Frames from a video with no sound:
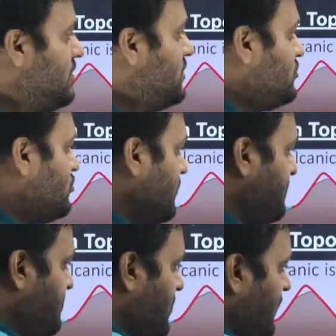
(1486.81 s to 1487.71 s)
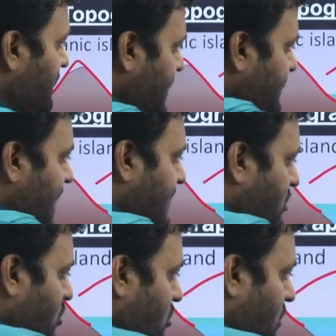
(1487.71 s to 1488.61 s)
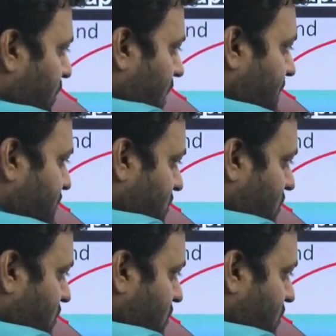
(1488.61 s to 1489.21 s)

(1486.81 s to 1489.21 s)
So when we have a coral polyps,